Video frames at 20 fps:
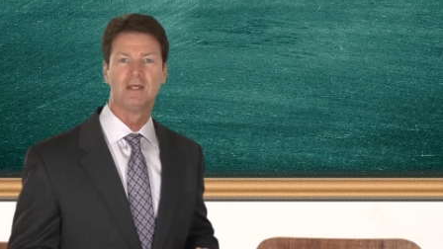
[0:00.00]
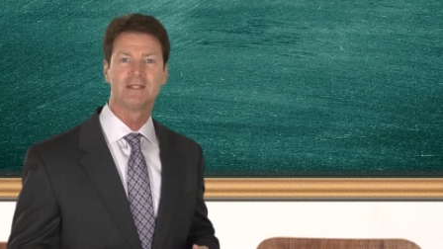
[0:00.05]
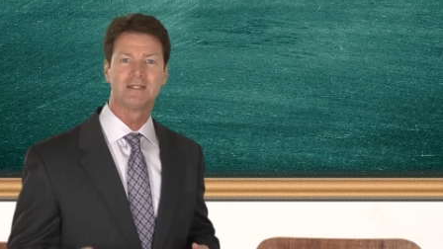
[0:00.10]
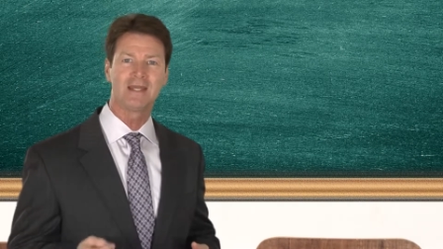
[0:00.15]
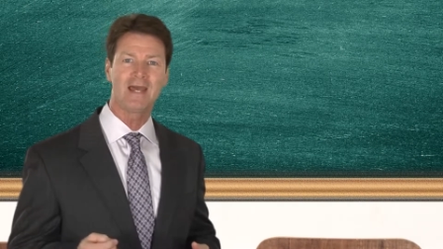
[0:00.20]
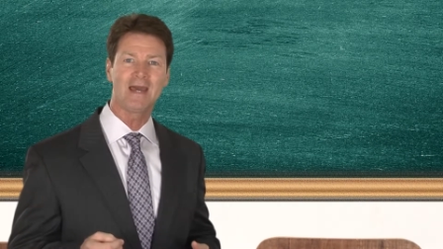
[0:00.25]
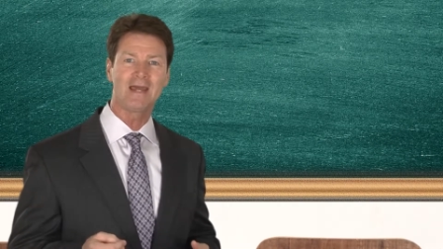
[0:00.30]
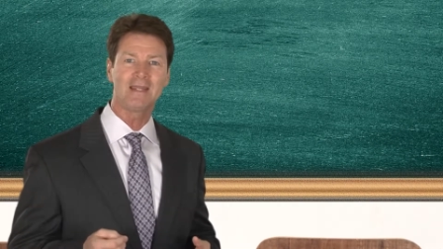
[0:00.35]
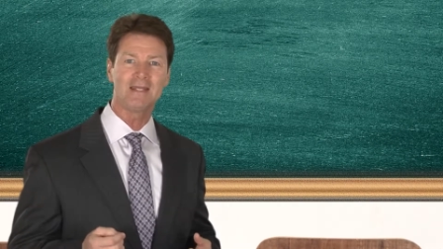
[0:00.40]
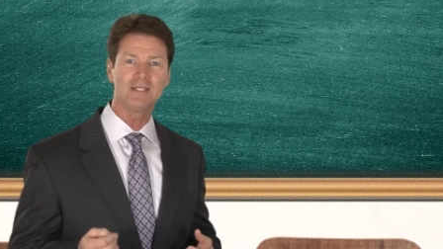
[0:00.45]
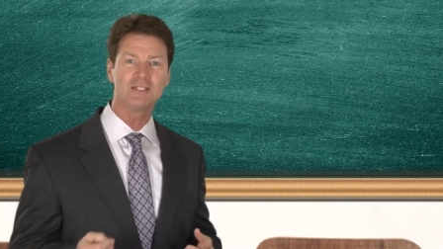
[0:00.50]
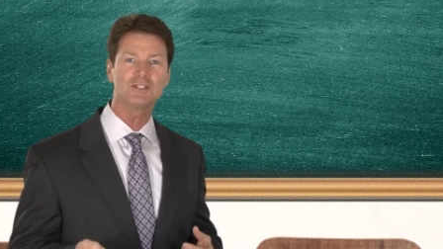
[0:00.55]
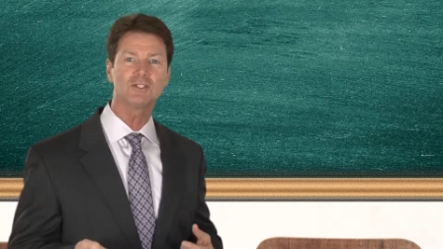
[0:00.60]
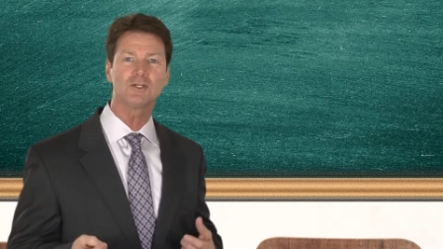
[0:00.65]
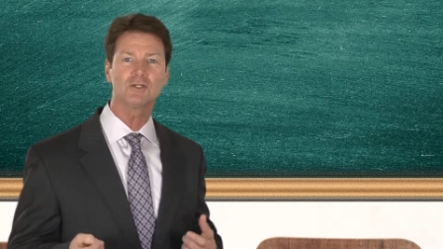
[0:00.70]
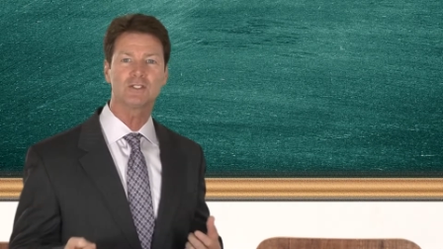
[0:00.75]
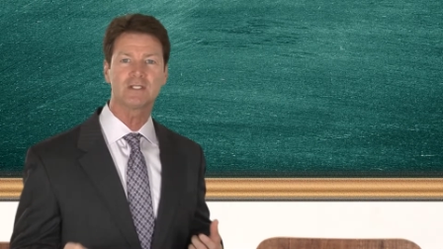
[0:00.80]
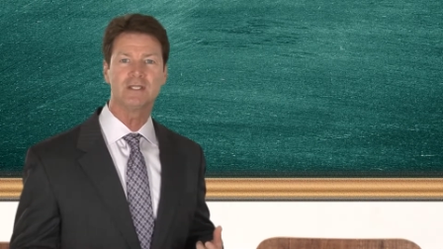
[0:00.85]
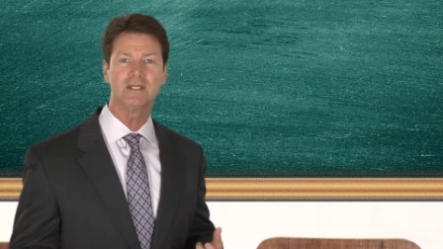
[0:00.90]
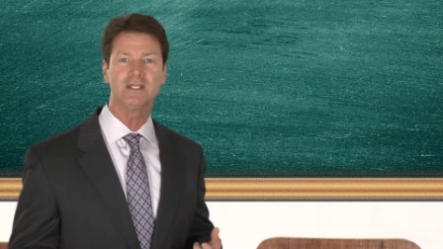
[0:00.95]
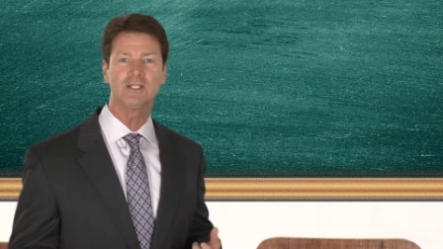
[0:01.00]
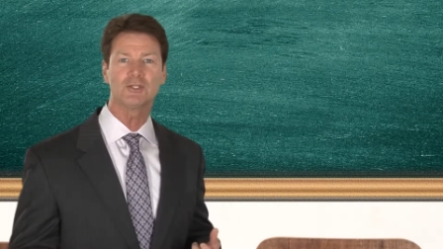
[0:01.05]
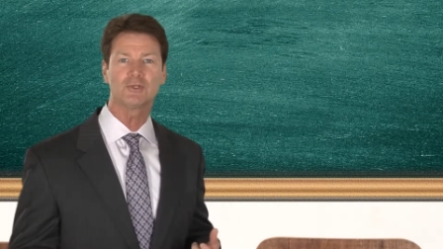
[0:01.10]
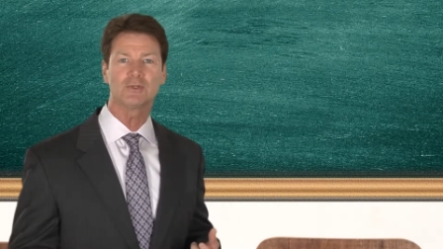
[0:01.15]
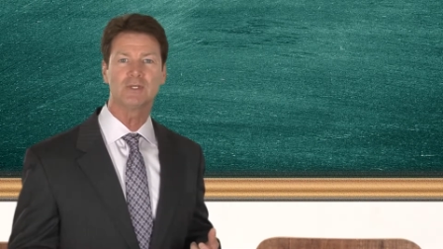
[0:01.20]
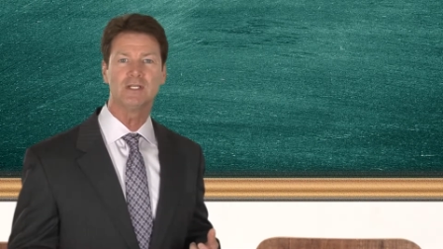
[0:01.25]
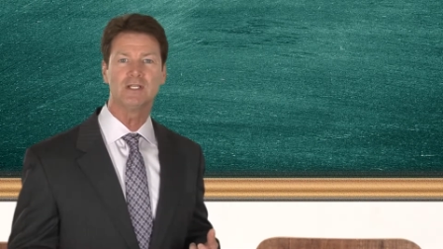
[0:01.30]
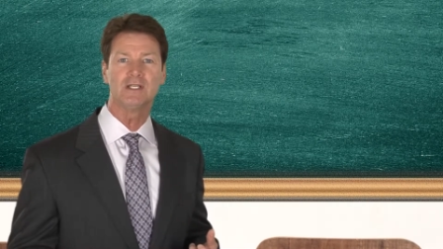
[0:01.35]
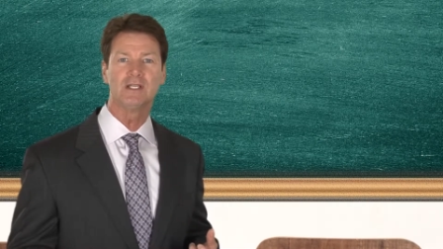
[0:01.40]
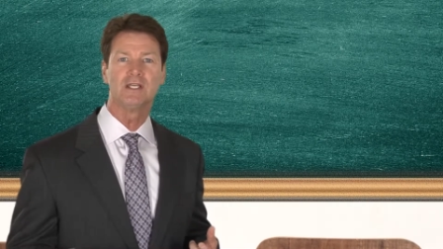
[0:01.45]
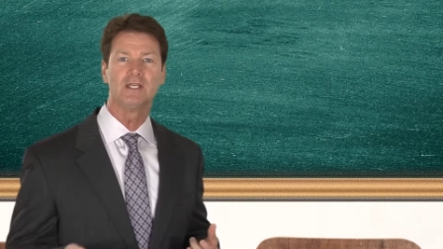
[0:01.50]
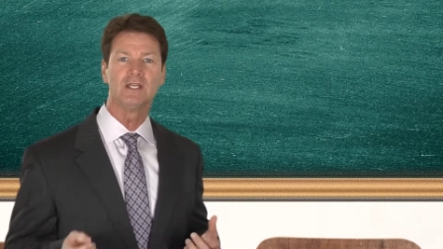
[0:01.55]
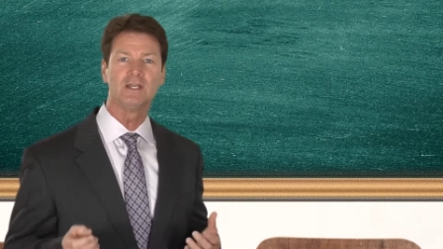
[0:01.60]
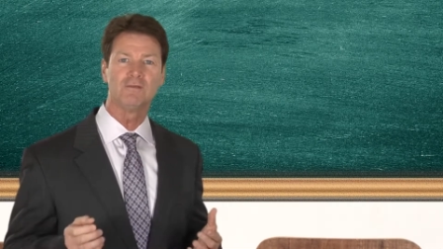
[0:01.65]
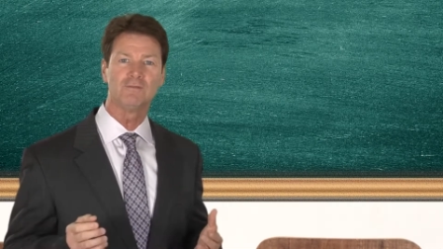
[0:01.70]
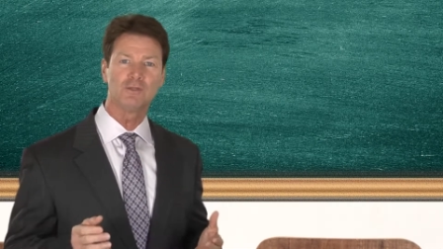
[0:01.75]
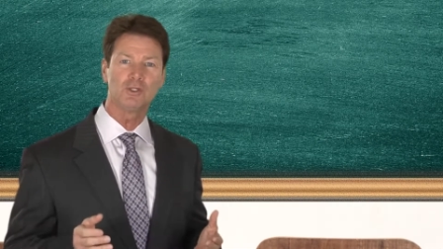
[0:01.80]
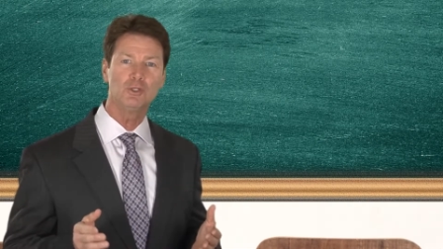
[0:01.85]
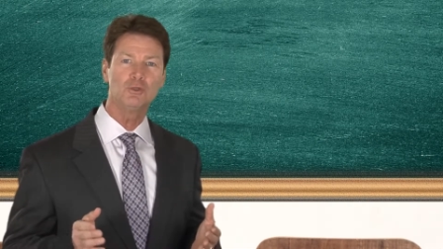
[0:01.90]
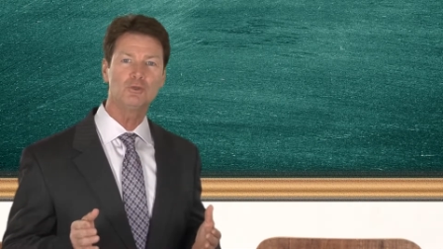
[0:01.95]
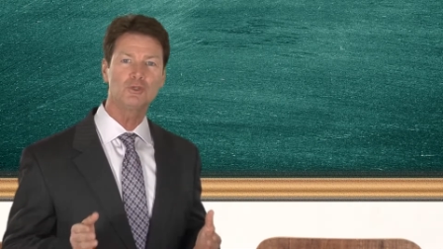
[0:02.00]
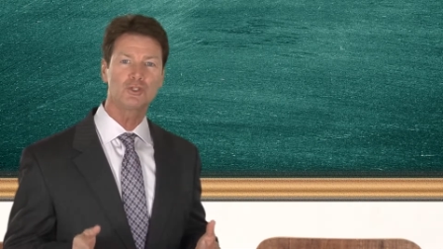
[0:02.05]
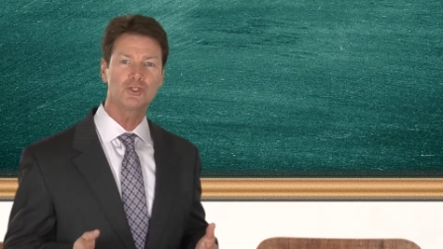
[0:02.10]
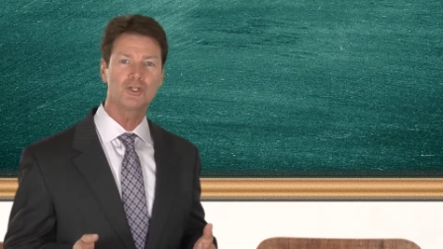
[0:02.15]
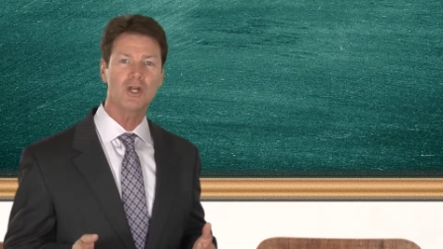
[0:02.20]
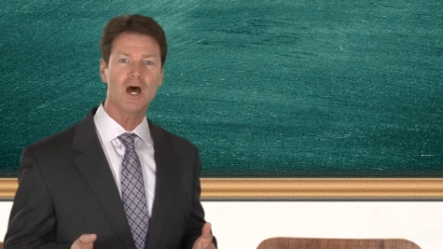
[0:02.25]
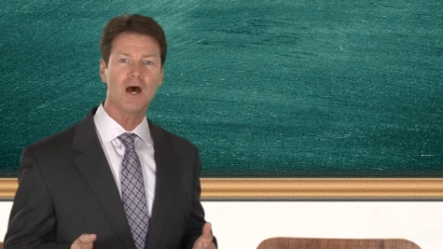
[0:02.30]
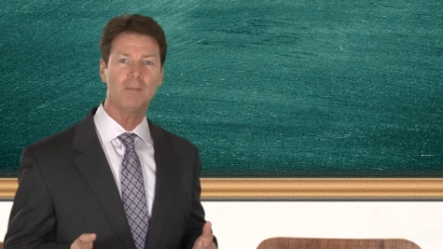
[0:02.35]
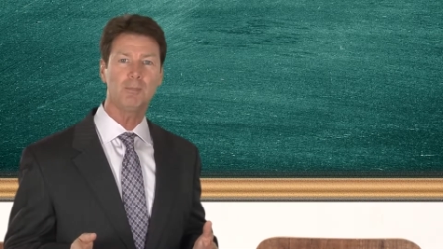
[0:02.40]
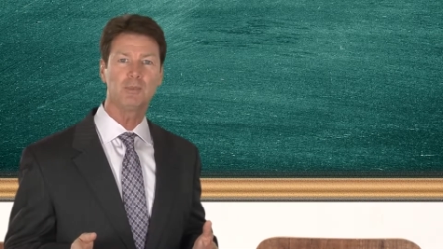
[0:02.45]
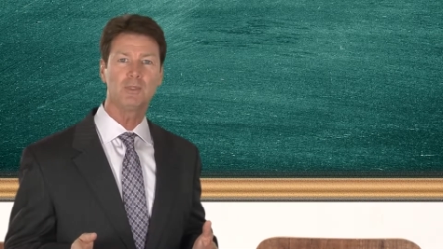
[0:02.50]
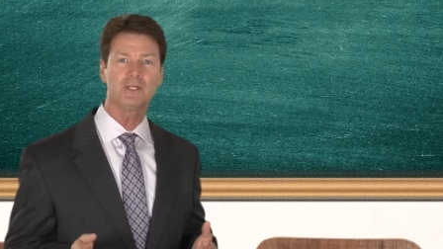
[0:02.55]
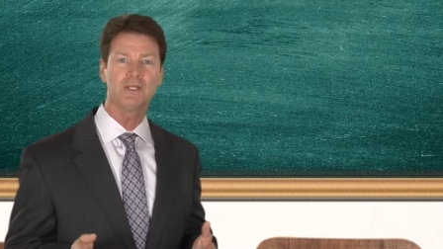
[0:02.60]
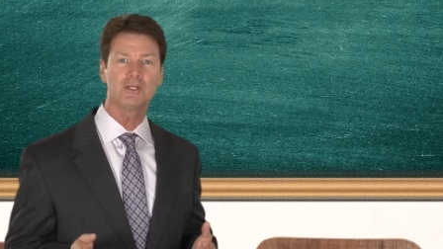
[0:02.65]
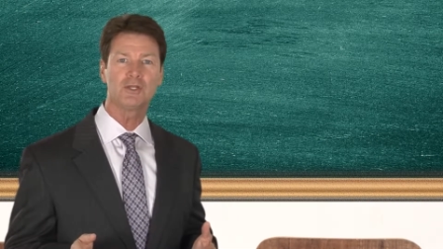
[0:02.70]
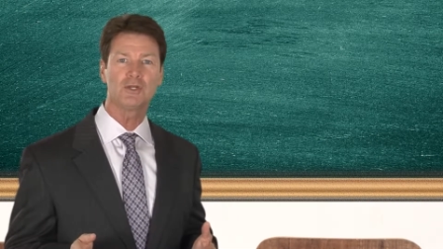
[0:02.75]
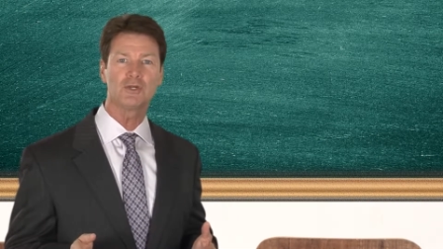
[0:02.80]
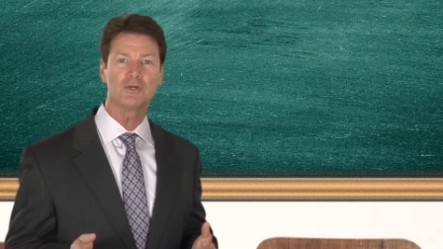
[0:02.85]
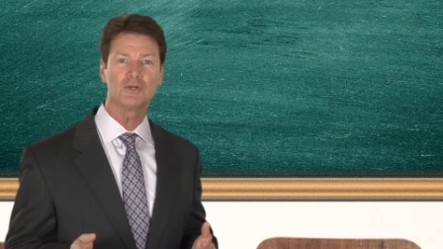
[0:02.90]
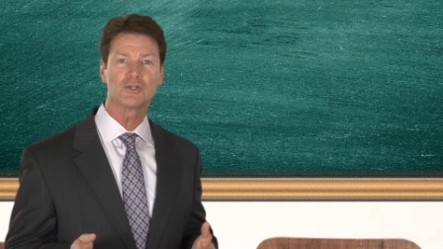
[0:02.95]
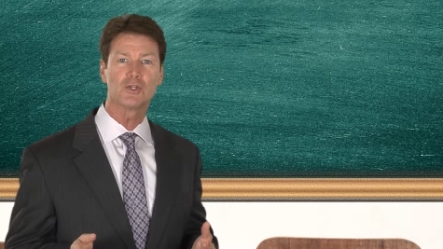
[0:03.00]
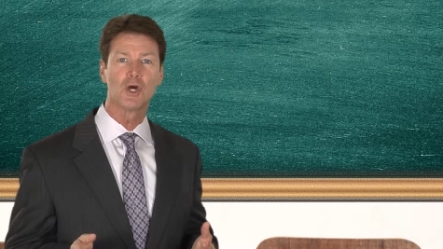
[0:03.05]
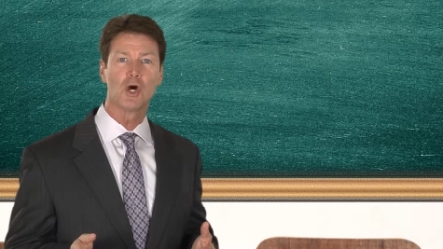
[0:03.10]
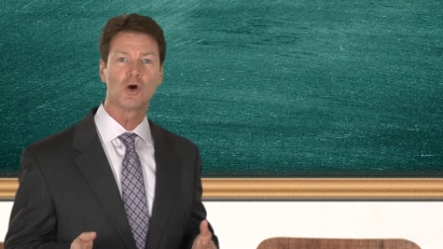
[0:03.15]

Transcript: To add insult to injury, if you shop lenders